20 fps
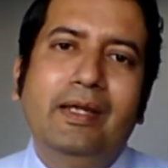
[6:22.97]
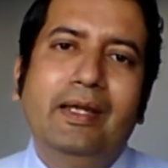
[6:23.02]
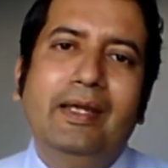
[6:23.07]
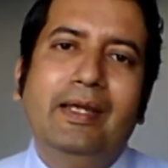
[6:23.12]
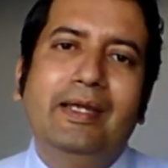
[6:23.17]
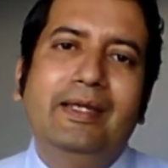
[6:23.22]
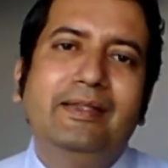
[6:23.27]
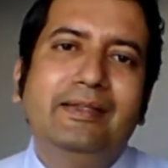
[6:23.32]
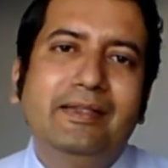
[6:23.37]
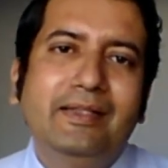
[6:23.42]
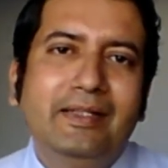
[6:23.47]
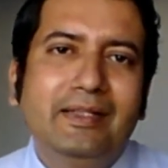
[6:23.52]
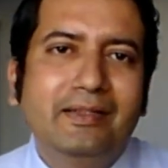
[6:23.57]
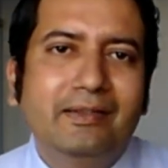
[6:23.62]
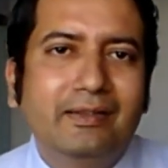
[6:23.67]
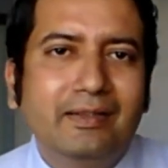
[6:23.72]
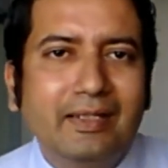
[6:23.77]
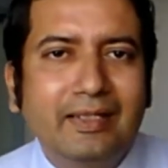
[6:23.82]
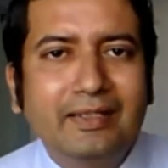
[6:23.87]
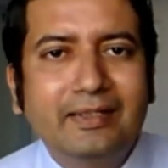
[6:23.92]
In the
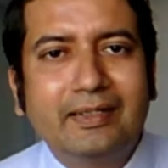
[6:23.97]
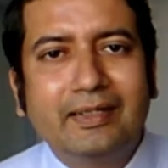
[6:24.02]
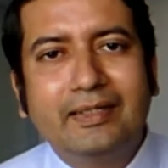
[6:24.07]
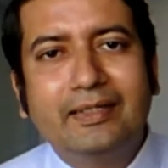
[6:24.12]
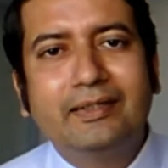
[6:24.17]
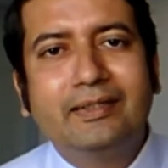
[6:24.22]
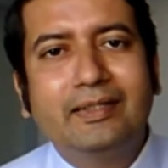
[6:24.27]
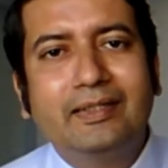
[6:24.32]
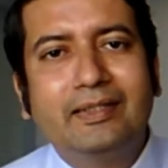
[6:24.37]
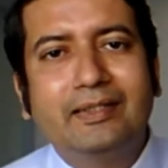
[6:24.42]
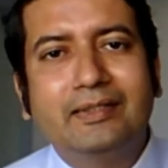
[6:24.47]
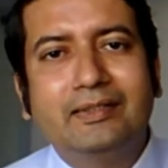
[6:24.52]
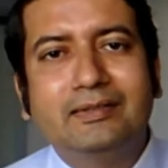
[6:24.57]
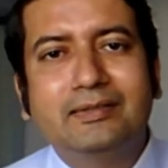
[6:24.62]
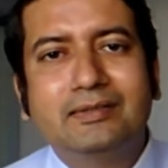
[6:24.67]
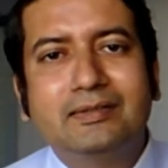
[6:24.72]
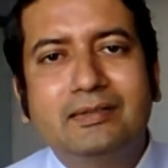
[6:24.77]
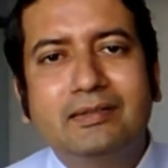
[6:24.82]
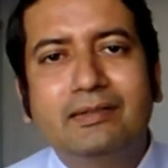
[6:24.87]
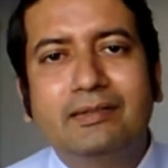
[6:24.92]
early
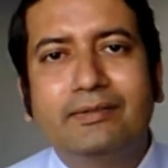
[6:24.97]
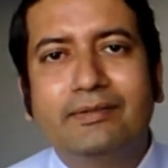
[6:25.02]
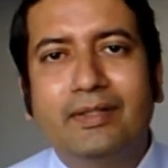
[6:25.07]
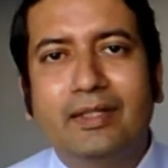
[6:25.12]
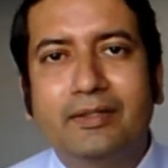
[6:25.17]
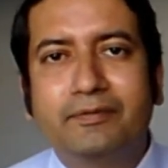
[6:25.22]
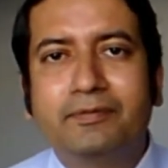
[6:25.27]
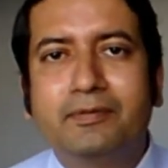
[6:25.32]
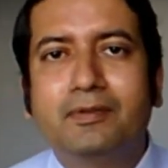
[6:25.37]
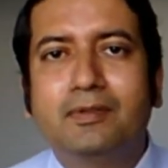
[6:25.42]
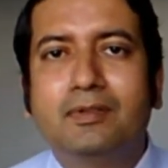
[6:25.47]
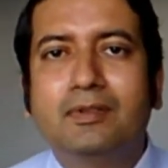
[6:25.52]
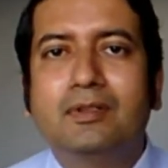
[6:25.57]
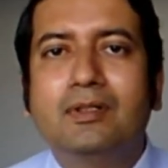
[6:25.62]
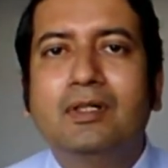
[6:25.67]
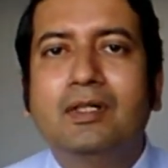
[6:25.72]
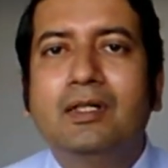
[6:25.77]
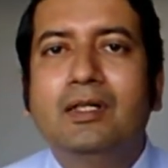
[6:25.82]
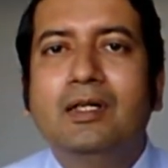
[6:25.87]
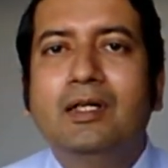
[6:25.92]
90s, therefore,
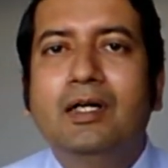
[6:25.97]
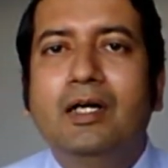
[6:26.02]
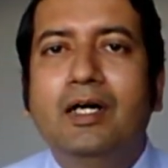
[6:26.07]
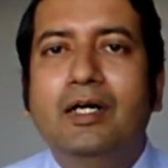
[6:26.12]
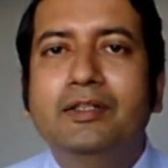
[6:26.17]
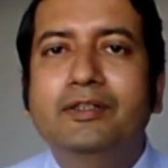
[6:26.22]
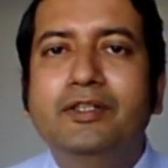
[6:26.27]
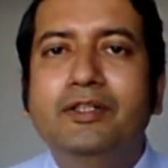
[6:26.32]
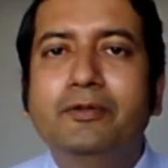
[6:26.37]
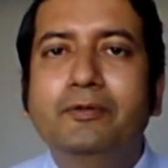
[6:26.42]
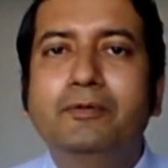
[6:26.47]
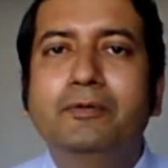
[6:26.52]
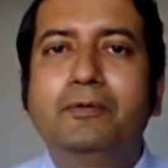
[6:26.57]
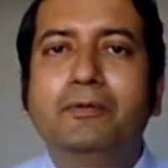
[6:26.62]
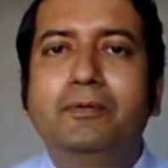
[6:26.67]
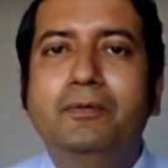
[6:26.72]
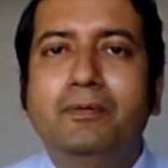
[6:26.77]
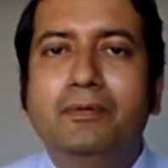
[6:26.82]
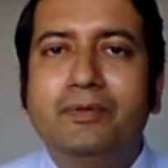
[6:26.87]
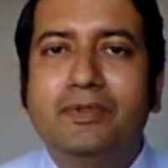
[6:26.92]
a
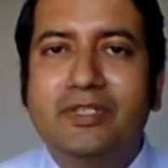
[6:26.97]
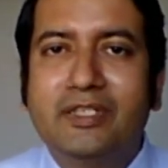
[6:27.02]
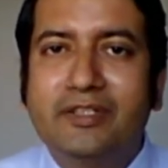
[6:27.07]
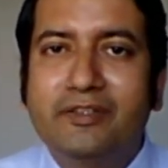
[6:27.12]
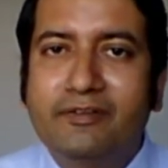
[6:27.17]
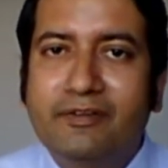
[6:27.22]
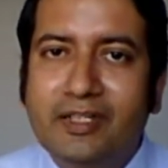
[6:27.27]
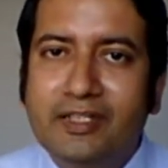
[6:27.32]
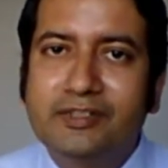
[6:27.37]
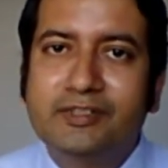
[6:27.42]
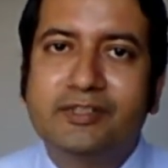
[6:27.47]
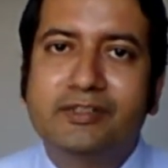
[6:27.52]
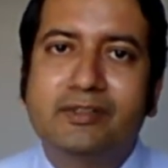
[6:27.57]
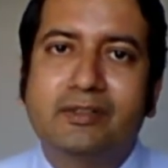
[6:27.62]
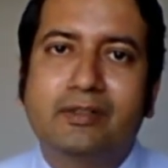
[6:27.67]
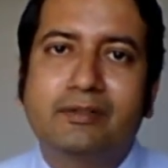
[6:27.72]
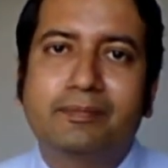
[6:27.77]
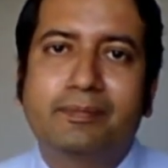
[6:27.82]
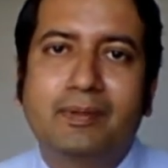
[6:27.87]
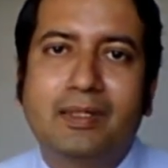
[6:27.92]
new generation
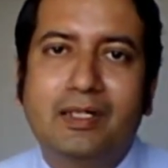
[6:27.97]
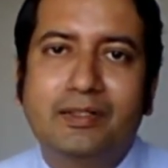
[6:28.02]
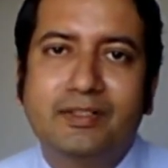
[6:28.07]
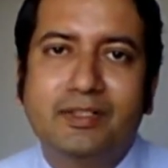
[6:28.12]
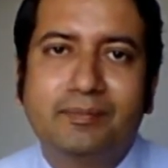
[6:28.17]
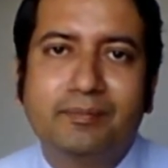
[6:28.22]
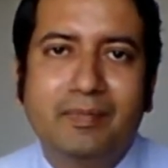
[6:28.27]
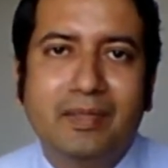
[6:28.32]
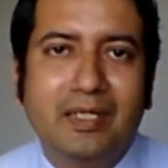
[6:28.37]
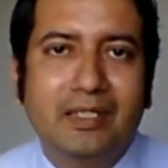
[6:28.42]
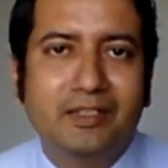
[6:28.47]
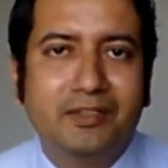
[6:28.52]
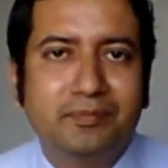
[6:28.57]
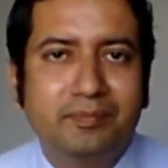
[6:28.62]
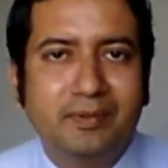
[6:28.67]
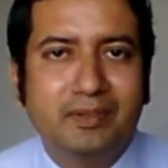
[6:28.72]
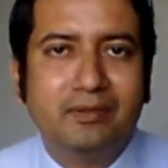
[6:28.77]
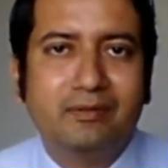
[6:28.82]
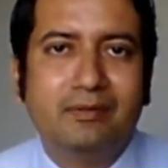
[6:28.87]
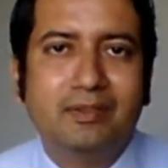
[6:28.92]
of project
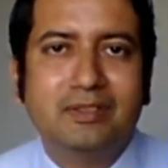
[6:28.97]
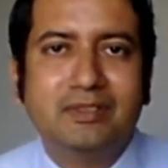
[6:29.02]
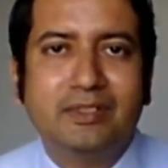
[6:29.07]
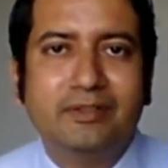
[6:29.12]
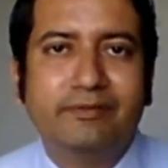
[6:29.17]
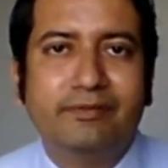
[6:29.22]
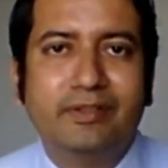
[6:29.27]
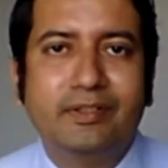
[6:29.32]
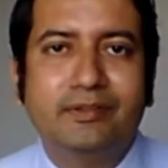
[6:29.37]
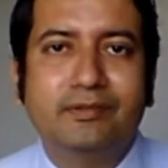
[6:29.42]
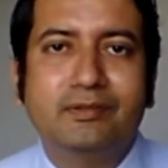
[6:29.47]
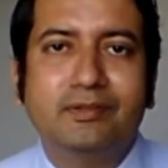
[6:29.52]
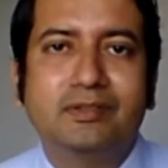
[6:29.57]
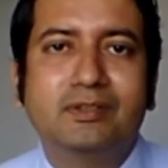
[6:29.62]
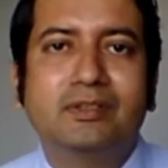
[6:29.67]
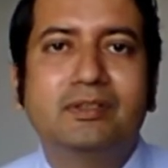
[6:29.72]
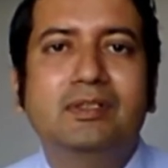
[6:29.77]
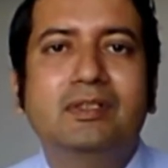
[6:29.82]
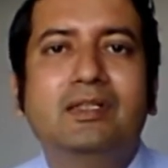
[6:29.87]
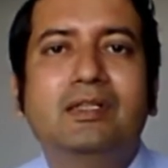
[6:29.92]
management was introduced.
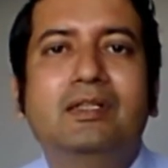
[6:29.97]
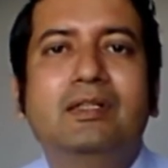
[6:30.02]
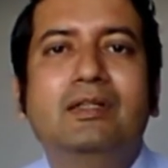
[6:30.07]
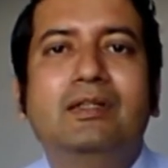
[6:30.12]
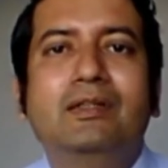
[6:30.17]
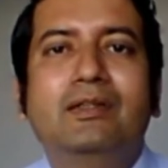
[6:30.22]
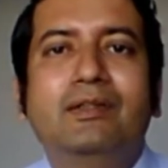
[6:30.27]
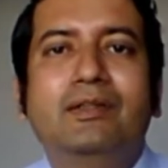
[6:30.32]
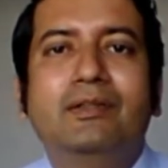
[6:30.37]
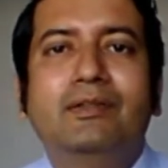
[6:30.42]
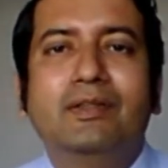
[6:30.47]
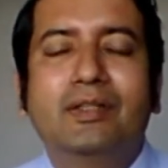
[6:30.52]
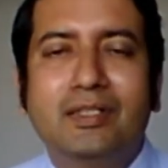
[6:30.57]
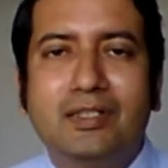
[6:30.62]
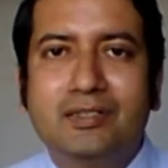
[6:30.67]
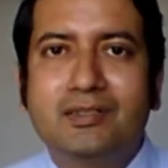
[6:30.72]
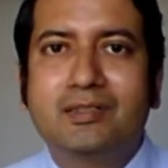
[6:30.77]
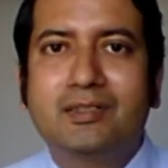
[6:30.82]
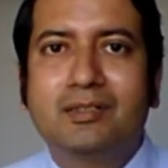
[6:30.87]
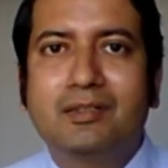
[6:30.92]

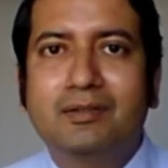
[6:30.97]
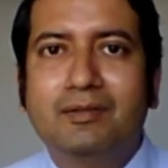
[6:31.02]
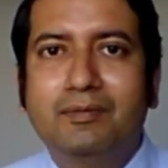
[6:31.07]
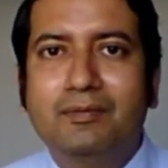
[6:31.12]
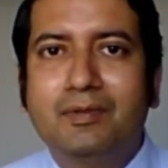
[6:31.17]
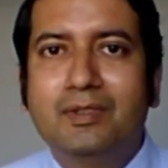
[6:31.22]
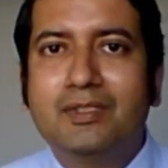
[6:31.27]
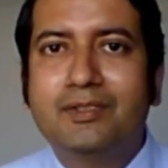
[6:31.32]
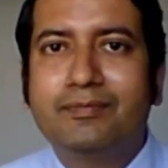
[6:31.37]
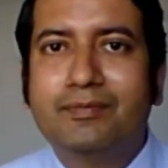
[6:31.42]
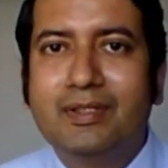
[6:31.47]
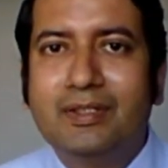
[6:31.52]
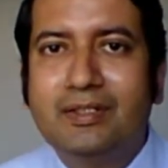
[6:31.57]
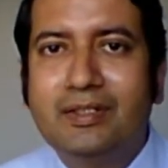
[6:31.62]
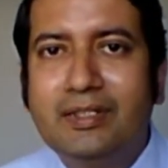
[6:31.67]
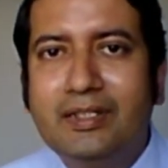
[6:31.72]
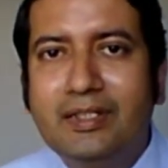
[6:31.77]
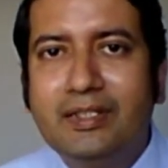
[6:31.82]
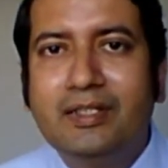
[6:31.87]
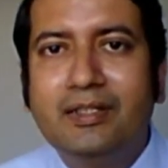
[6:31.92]
This was with
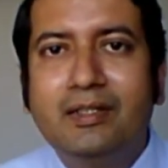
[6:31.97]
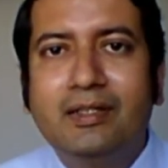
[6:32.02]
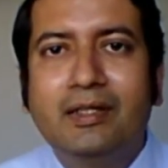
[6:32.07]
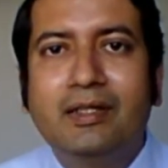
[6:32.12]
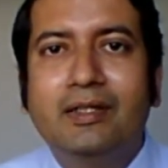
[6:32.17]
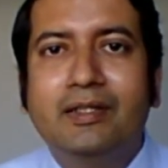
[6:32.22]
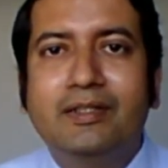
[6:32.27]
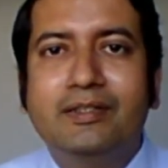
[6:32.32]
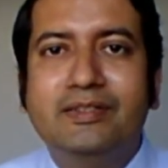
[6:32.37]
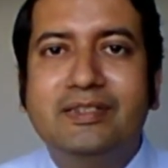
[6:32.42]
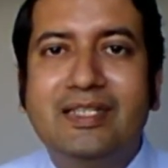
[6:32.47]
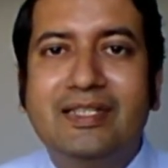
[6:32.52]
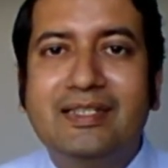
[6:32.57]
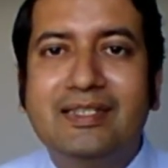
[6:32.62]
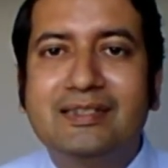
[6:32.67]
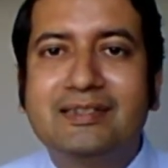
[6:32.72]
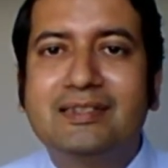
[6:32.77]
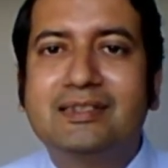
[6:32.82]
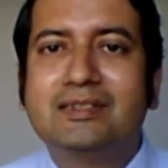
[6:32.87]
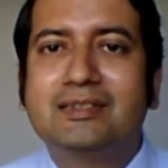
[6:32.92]
the
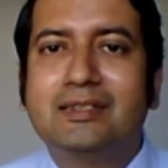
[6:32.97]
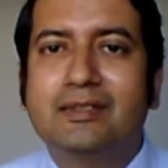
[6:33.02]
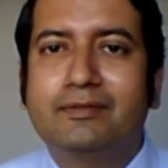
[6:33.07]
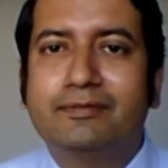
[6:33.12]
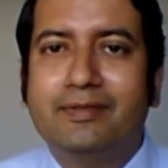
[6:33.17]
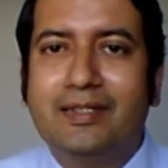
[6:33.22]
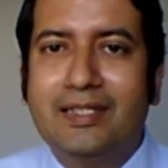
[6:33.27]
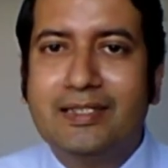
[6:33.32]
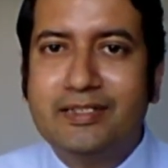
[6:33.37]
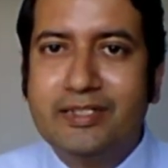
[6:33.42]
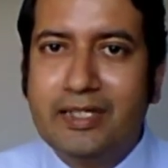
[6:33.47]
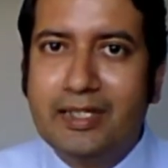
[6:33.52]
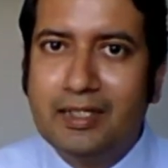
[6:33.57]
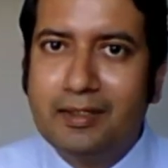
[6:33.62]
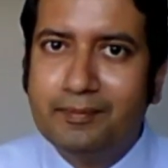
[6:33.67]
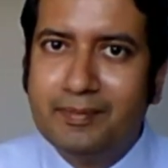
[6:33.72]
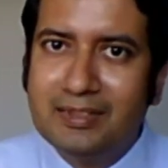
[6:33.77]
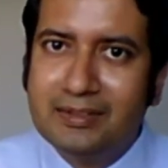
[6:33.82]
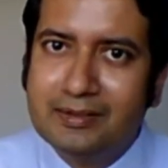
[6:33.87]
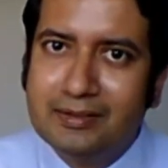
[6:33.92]
genesis of
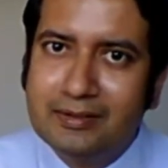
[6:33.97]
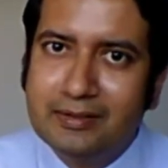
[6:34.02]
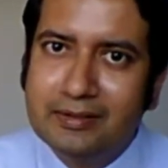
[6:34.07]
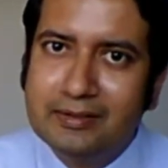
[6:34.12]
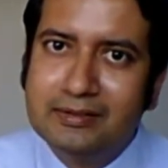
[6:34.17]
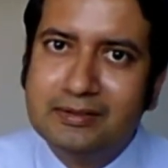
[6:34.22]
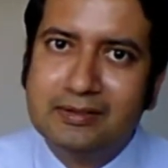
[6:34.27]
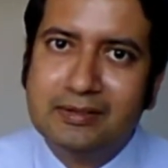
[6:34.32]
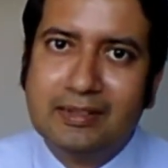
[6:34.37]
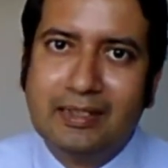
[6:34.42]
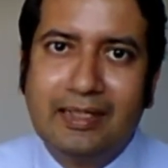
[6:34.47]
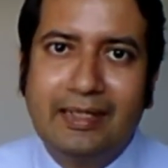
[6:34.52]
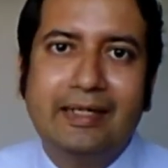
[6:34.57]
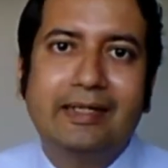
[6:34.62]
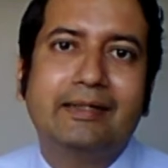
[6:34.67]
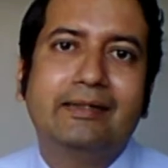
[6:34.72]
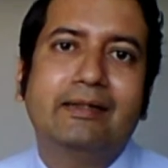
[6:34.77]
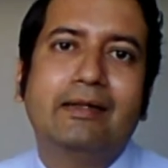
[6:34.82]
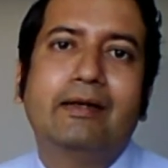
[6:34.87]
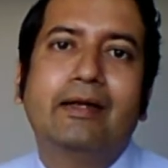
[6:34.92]
agile methods
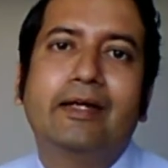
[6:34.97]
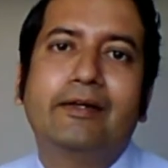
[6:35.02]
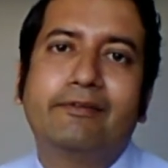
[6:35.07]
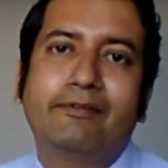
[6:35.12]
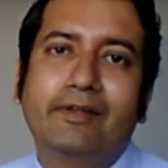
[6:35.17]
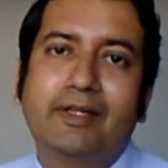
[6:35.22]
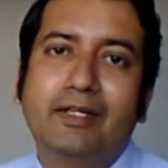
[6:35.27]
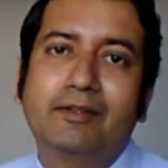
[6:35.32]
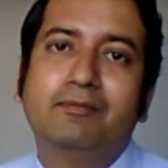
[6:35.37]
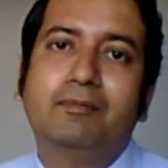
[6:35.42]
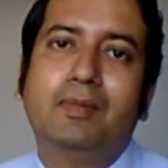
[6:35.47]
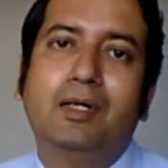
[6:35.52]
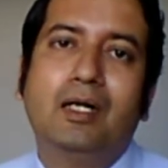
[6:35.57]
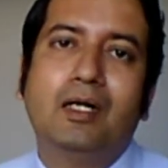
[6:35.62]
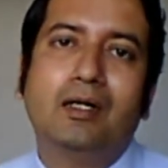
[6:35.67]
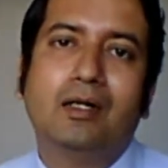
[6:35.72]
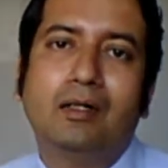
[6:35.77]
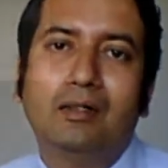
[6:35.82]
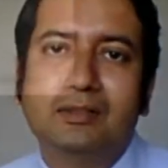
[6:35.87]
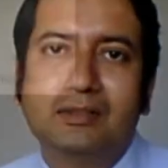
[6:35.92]
and iterative
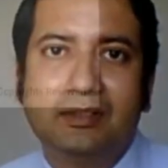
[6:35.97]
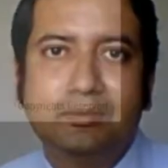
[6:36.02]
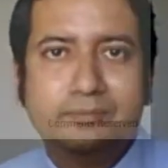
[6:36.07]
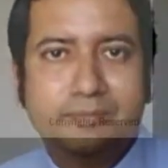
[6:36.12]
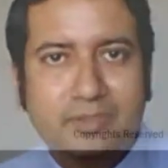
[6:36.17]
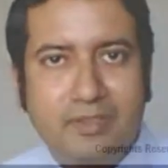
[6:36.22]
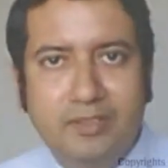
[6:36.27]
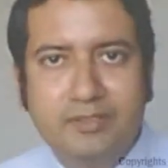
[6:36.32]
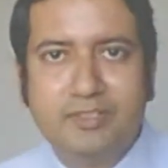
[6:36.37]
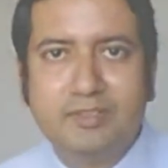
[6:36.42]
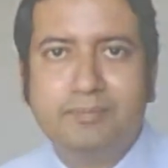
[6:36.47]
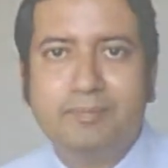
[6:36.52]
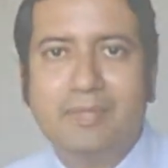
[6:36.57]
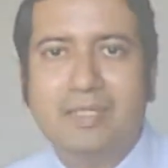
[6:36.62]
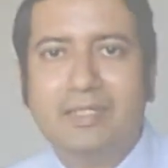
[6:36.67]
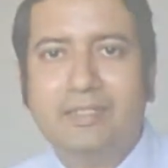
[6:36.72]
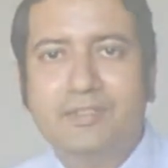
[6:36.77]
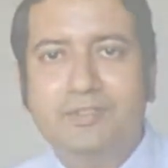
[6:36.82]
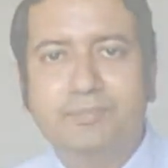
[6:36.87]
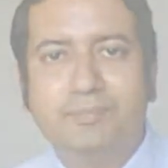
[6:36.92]
models in project
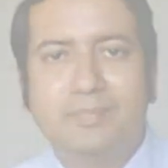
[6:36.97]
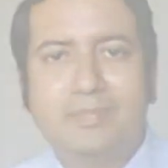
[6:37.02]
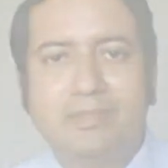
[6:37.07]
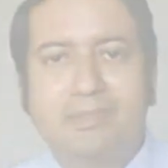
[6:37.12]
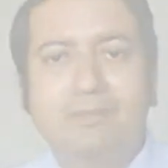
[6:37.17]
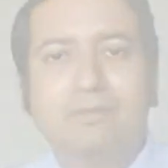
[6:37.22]
management.